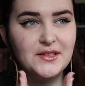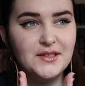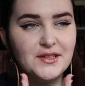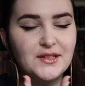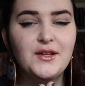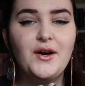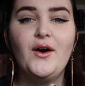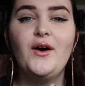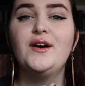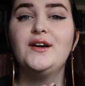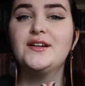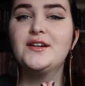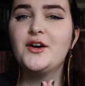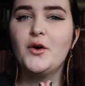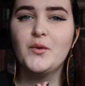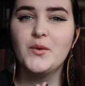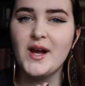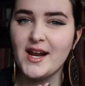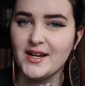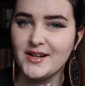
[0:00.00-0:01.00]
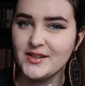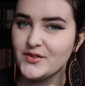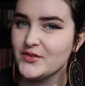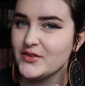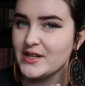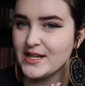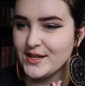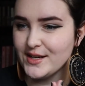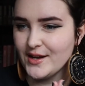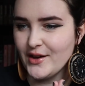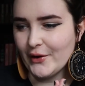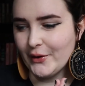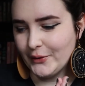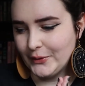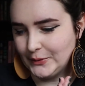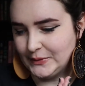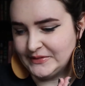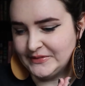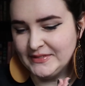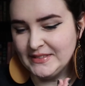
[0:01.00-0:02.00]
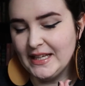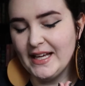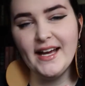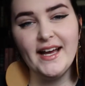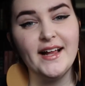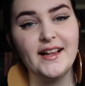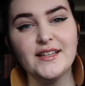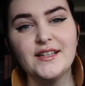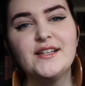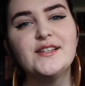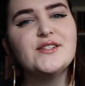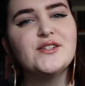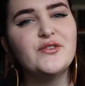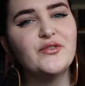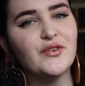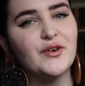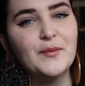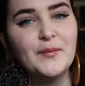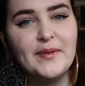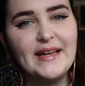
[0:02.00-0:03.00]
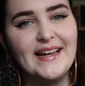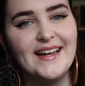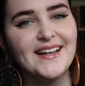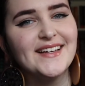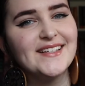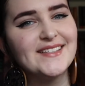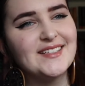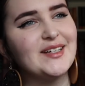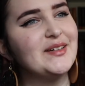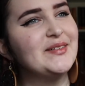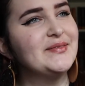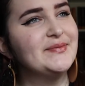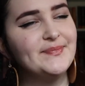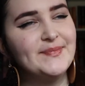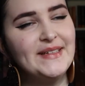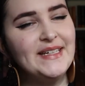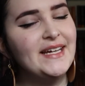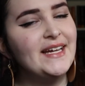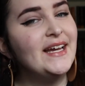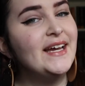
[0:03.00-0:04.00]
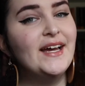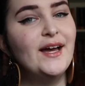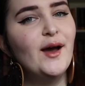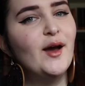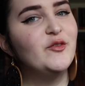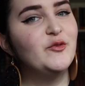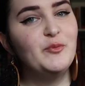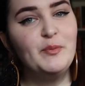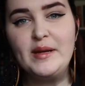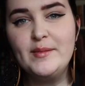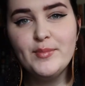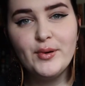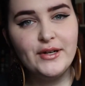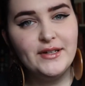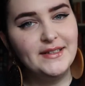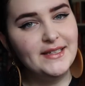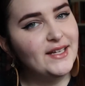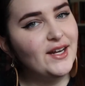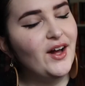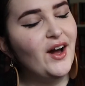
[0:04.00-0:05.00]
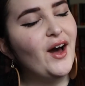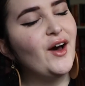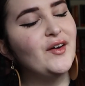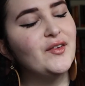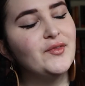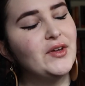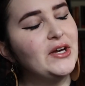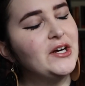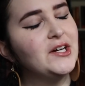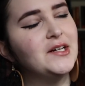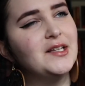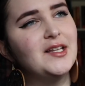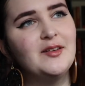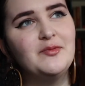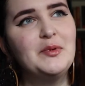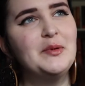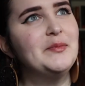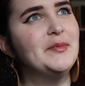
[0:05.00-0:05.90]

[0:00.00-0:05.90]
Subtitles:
long-awaited video, at least for me, because I've been putting it off, y'all.